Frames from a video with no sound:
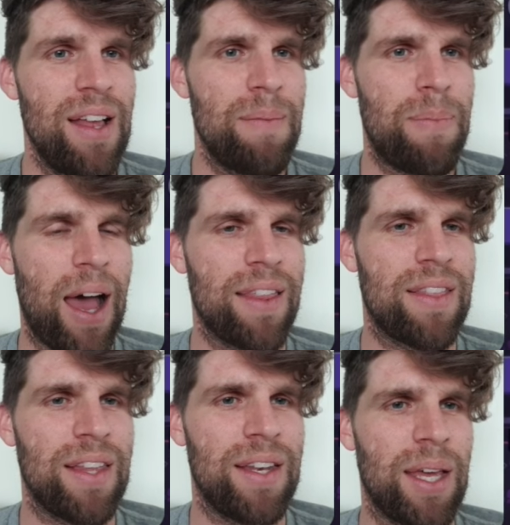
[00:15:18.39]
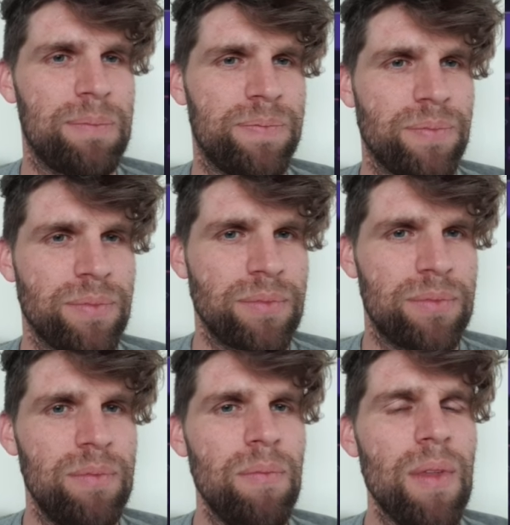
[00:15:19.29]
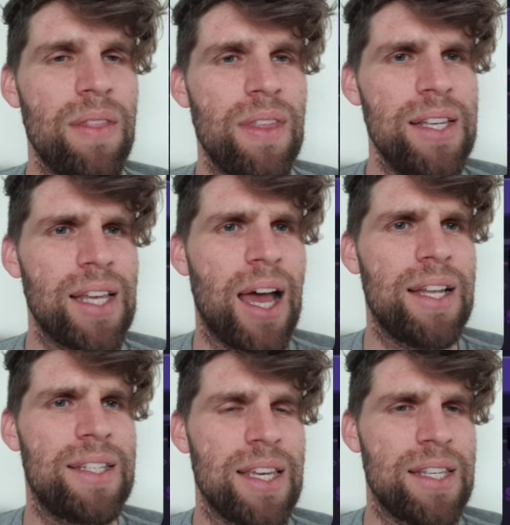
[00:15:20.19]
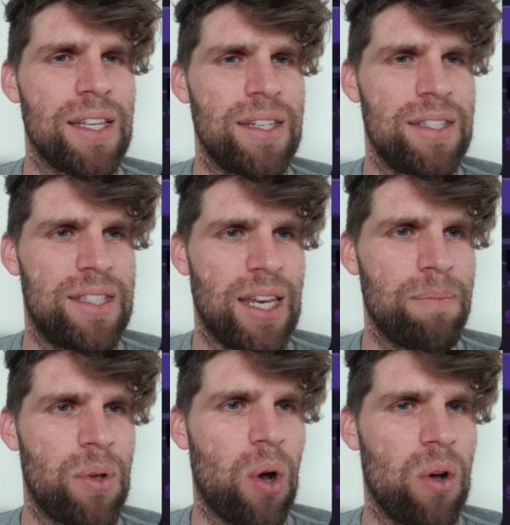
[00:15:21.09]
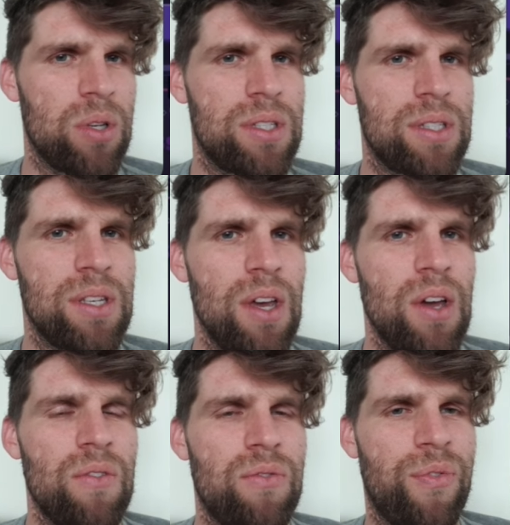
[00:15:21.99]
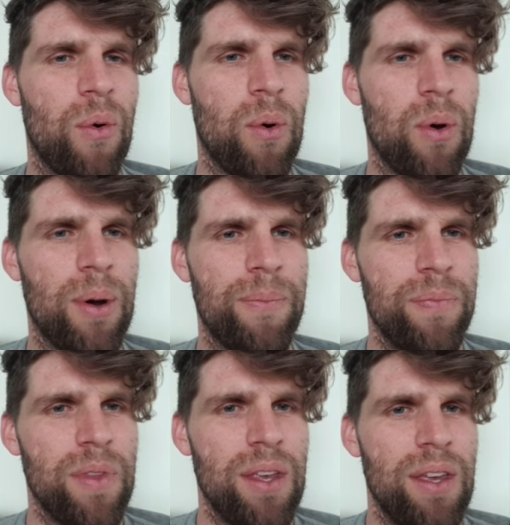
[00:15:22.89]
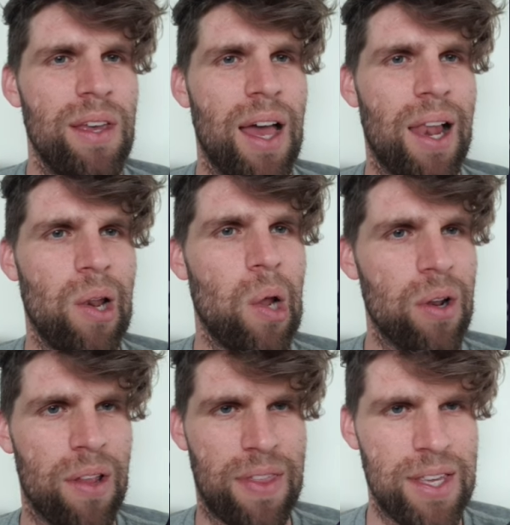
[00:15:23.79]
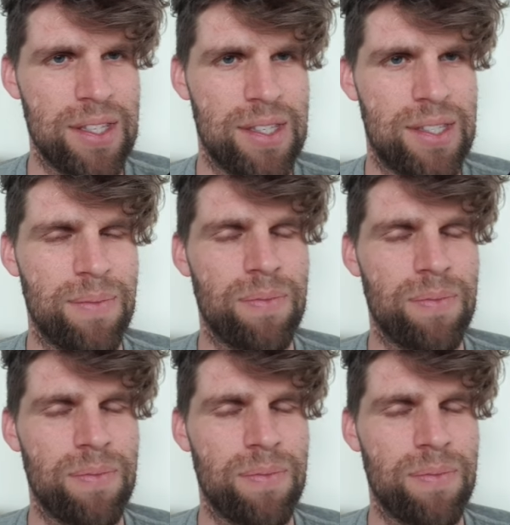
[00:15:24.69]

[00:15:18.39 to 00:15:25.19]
But other than that, these are decent gem costs for a lot of these